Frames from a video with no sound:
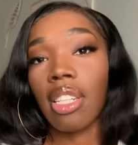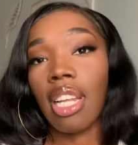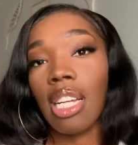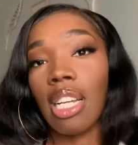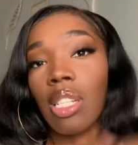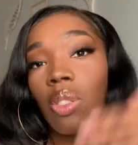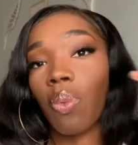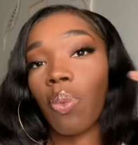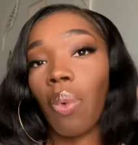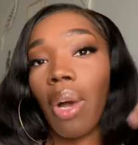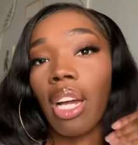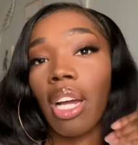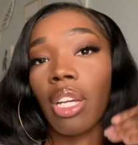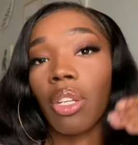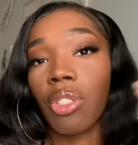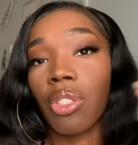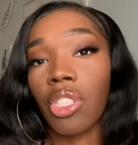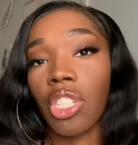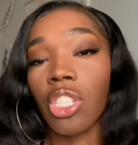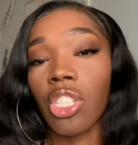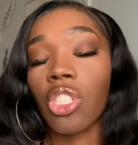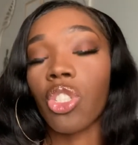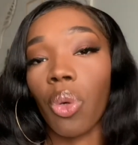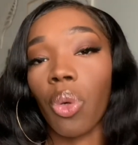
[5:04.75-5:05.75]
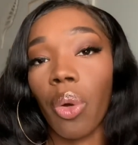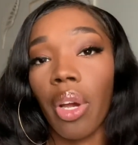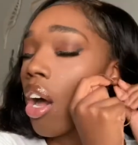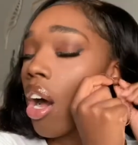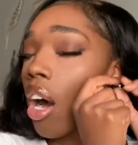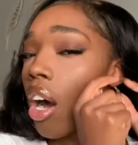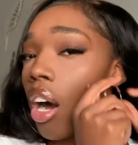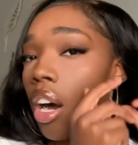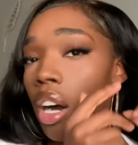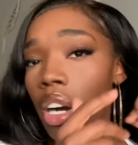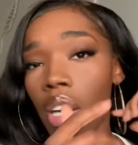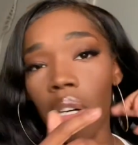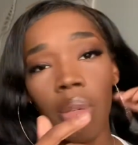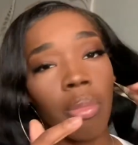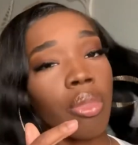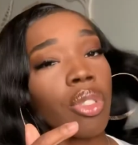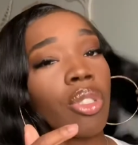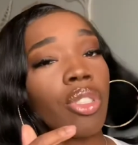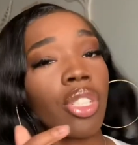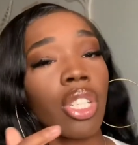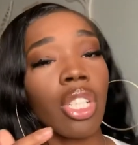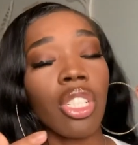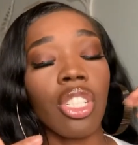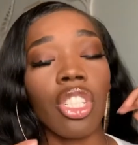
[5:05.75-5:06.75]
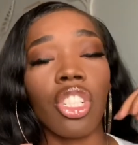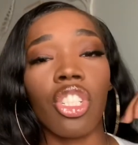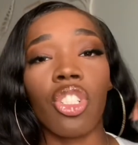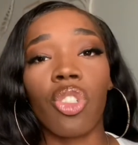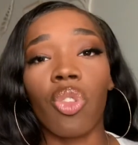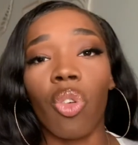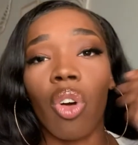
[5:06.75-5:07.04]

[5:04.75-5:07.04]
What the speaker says: That's why you should join. You shouldn't just